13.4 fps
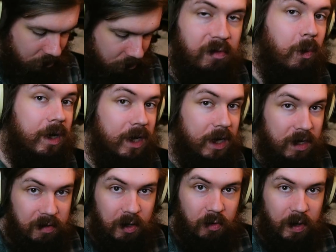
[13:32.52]
If you want to get
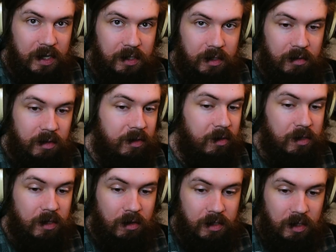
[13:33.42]
even crazier,
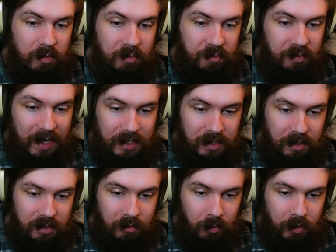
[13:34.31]
there's also phase
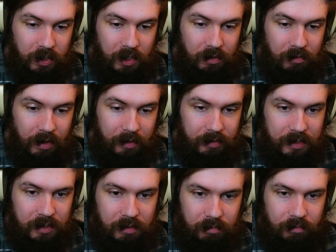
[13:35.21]
distortion, at
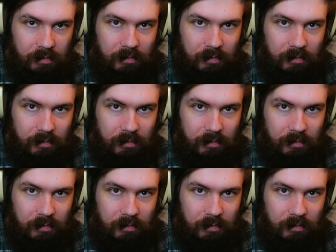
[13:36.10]
least